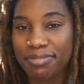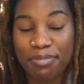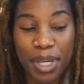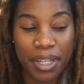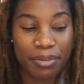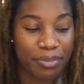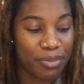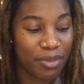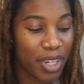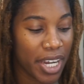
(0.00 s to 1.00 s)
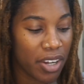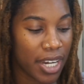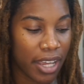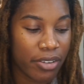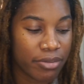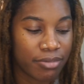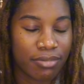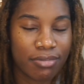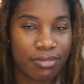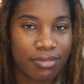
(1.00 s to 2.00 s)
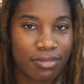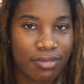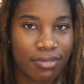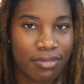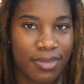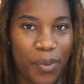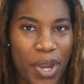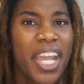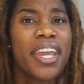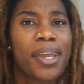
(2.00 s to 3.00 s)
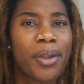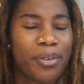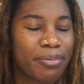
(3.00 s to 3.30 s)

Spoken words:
But we're here now. We're here.